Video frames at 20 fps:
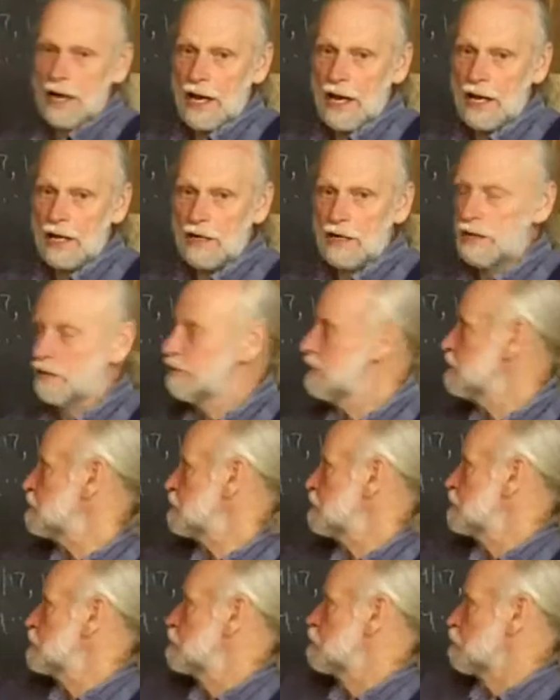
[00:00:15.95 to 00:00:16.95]
And
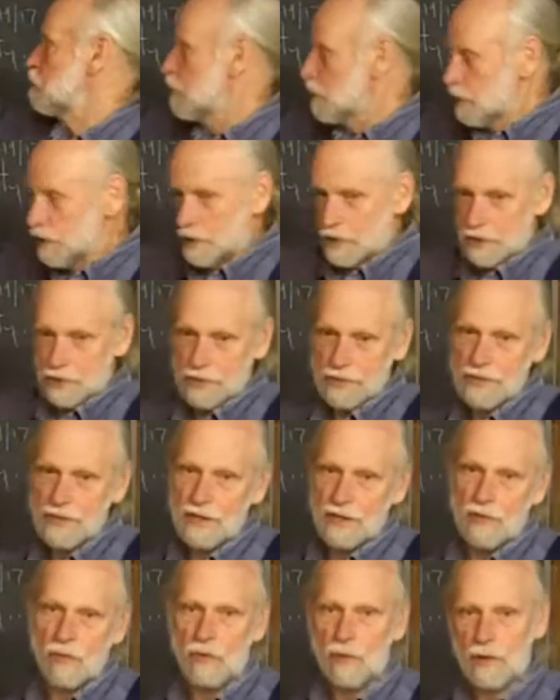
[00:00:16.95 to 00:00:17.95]
this is words,
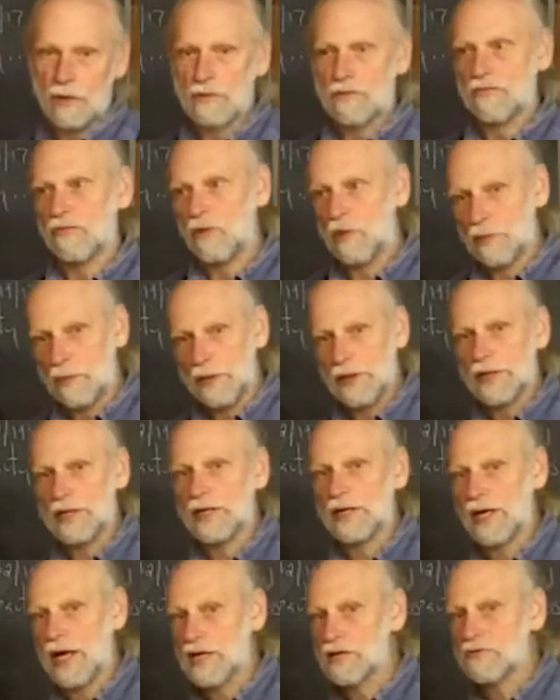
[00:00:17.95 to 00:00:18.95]
or formerly
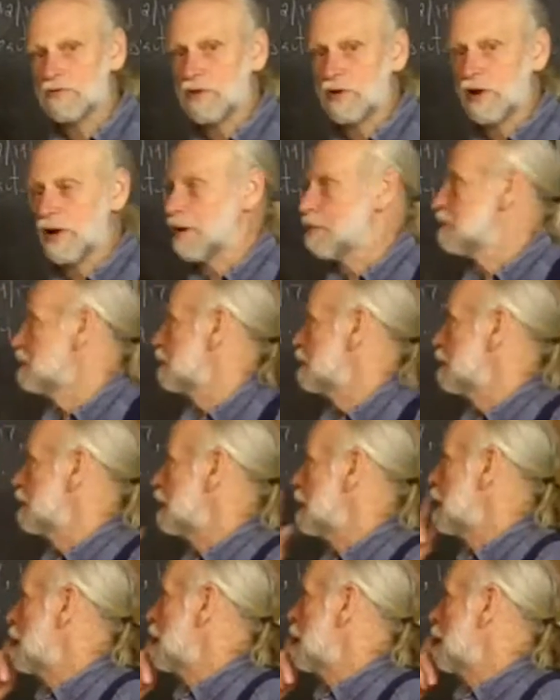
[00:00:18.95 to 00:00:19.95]
class vocabulary,
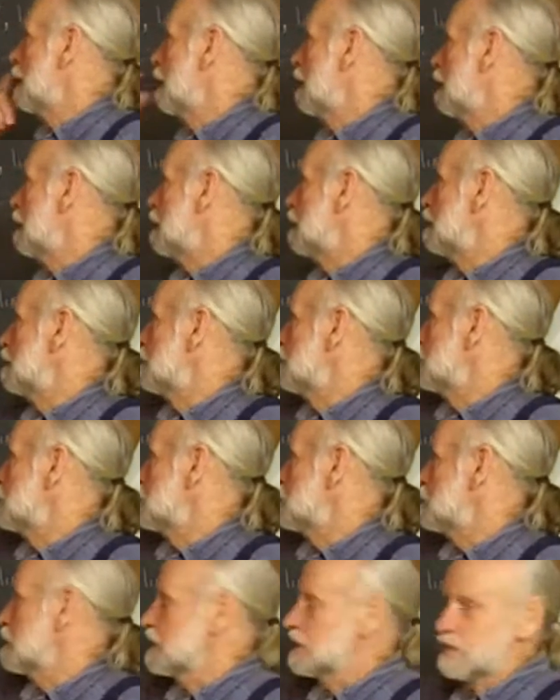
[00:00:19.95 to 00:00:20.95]
uh, the
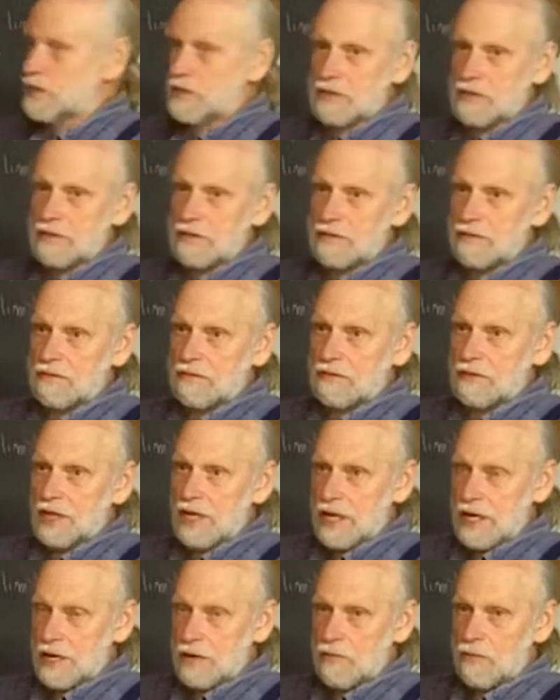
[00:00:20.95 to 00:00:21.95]
sixth
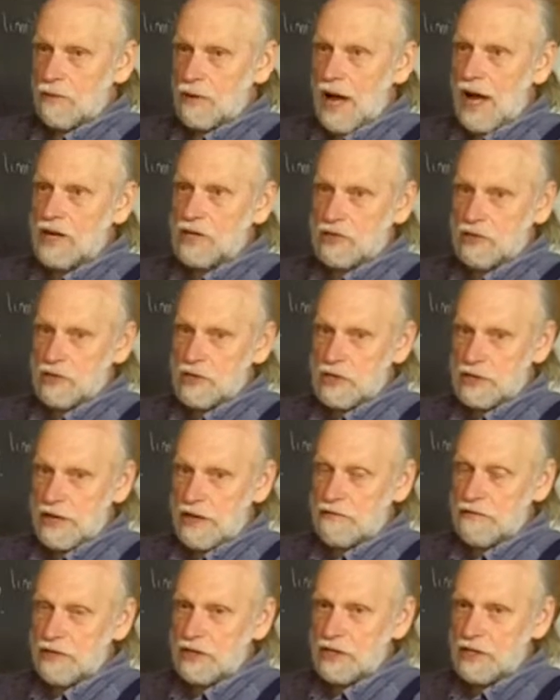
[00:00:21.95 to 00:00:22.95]
day, actually
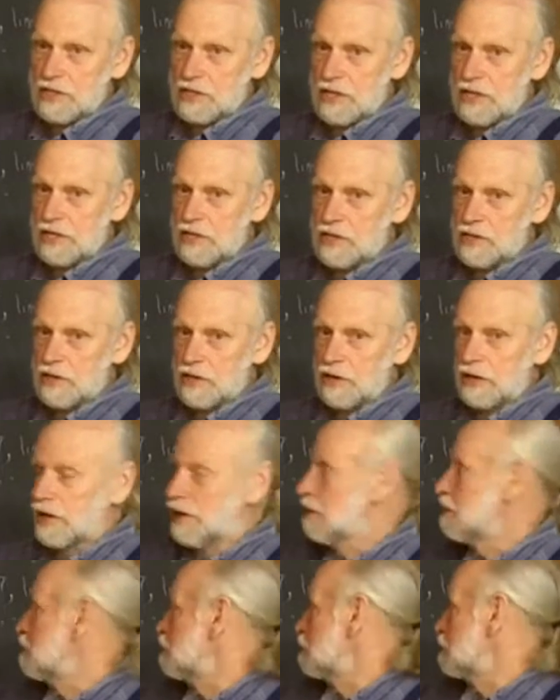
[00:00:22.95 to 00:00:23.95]
seven because I didn't start
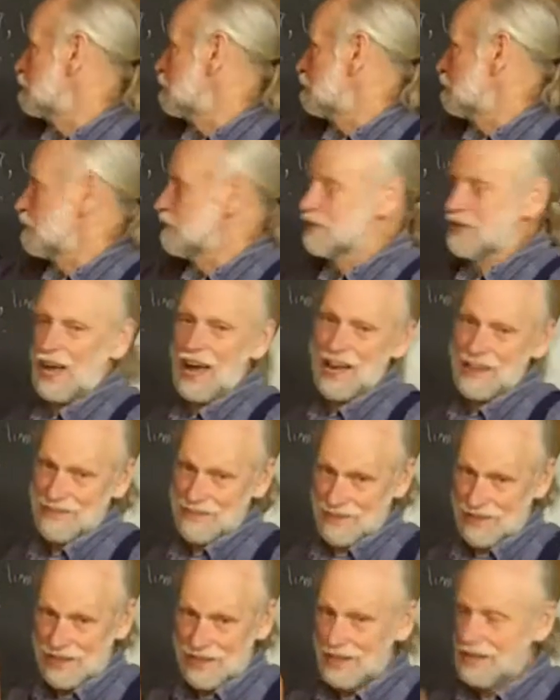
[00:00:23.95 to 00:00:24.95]
counting with the first, I
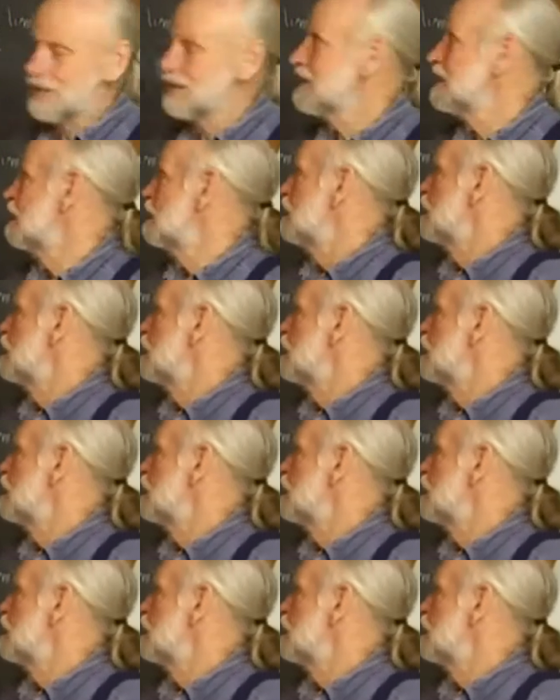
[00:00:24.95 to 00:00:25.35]
think,